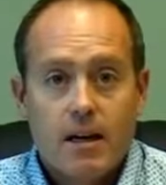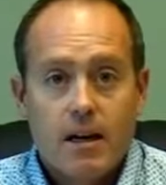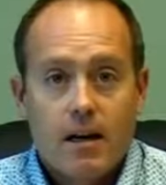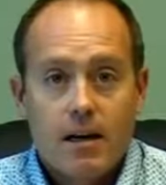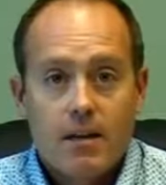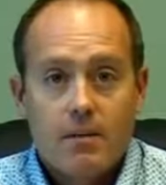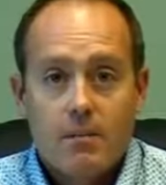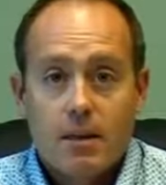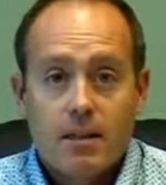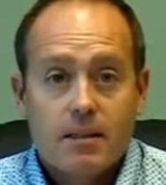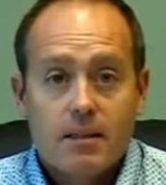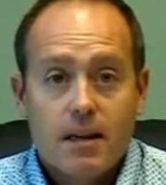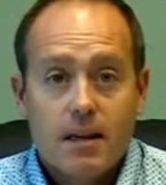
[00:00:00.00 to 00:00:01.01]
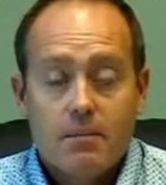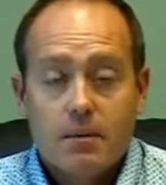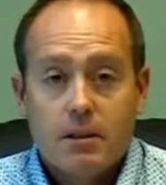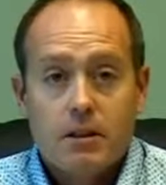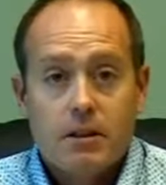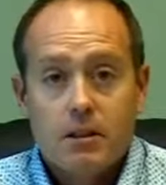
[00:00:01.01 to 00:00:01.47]
The biggest
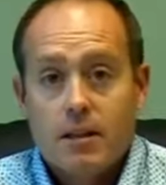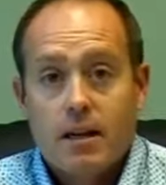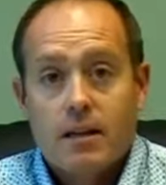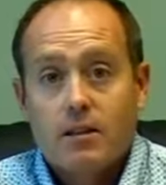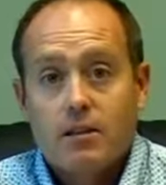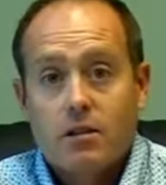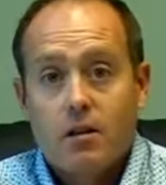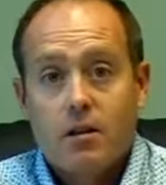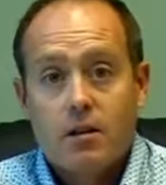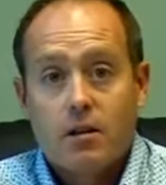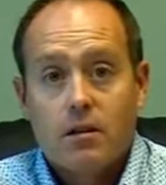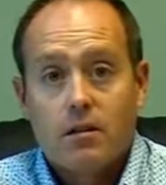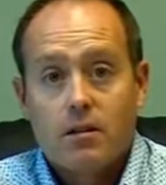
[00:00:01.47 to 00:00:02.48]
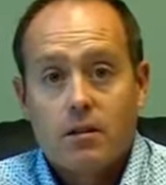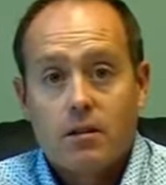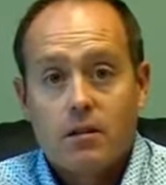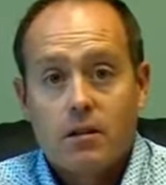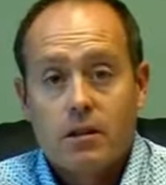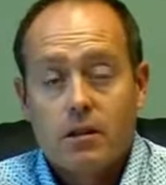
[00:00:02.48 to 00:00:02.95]
step is just getting started.
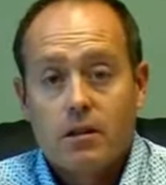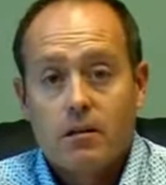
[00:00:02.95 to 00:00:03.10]
Just